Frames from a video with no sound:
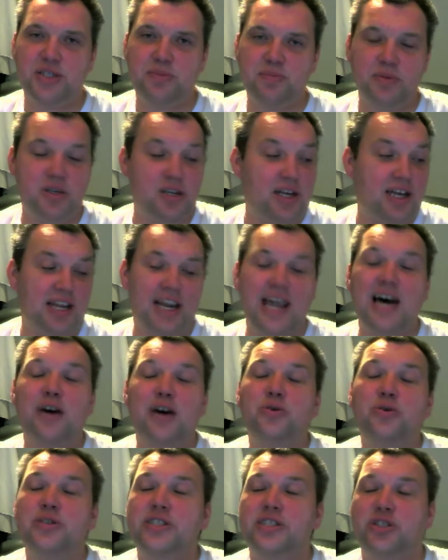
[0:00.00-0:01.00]

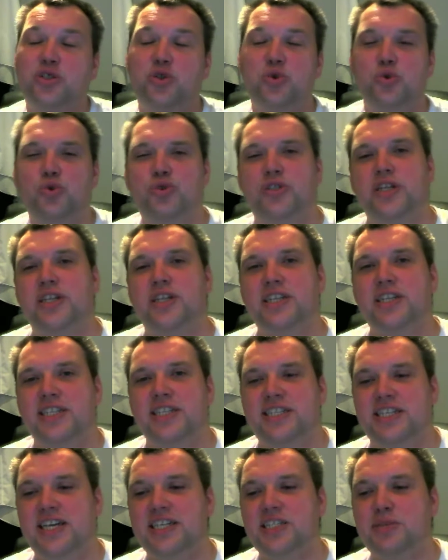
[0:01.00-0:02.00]
allow it to send
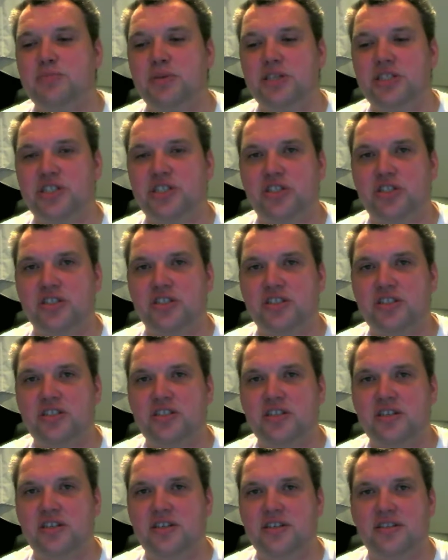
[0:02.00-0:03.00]
text messages.